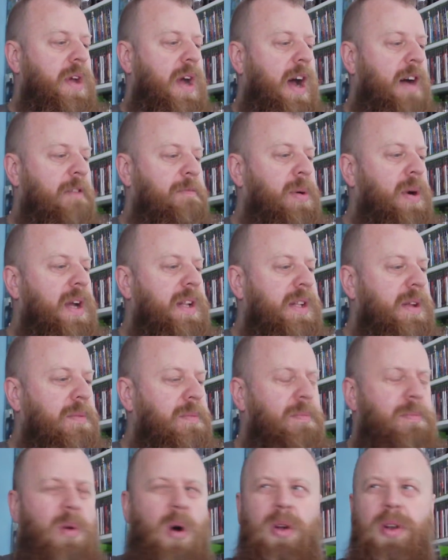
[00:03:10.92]
I've played the
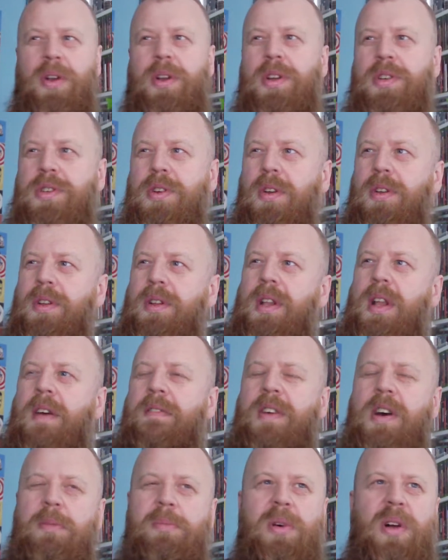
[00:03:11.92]
one that's
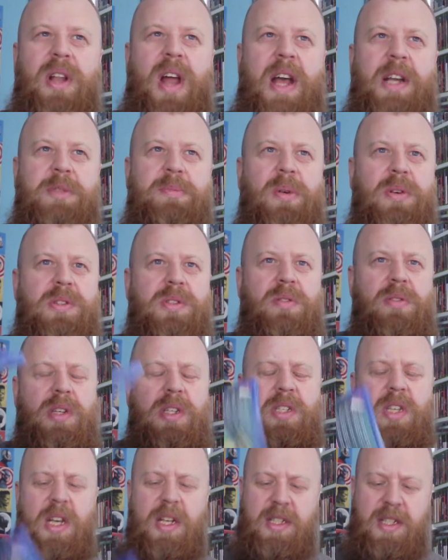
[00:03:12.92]
available on Xbox
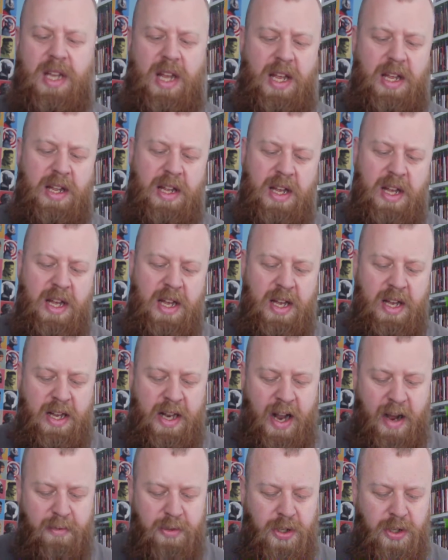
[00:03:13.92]
360, and
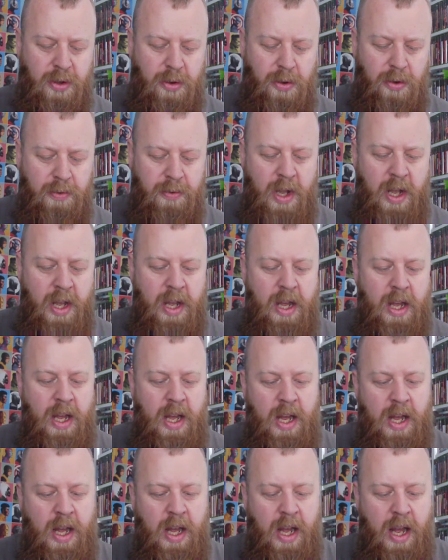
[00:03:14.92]
that was cool.
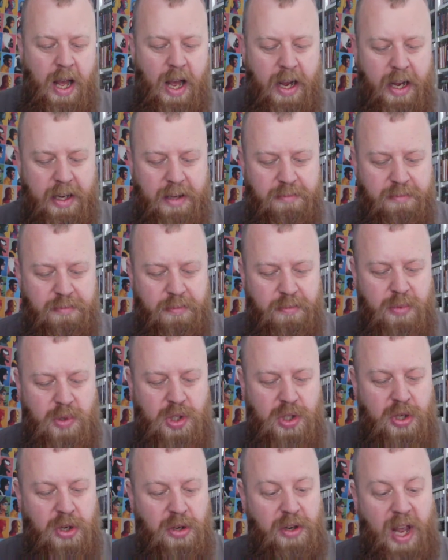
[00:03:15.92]

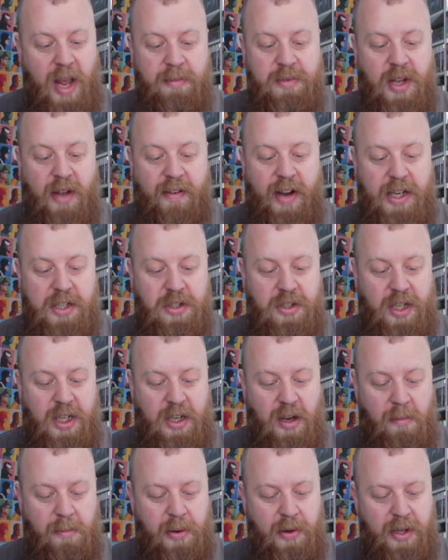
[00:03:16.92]
2 games I've actually
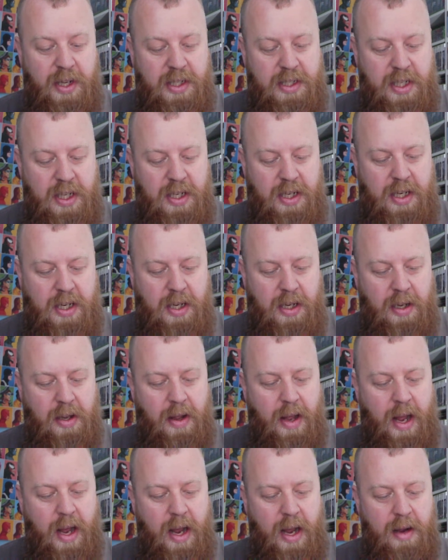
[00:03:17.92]
completed
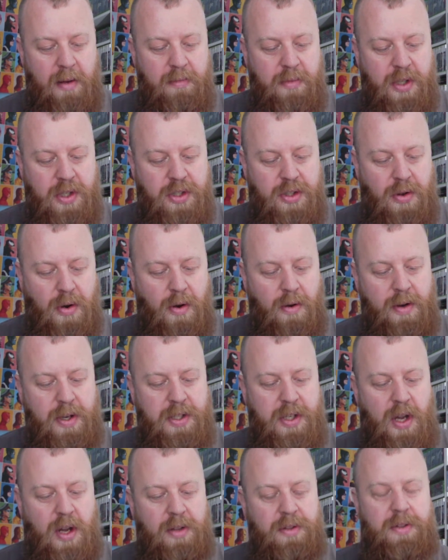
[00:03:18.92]
the stories
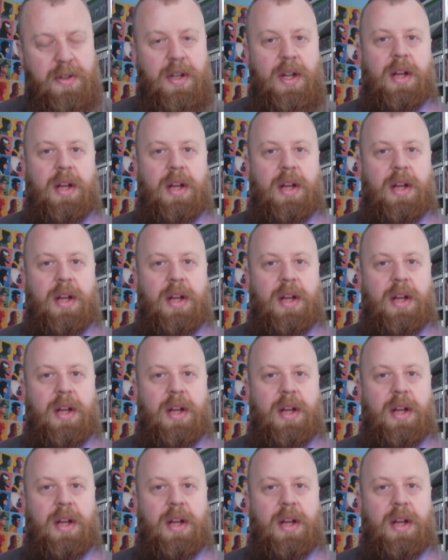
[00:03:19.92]
on.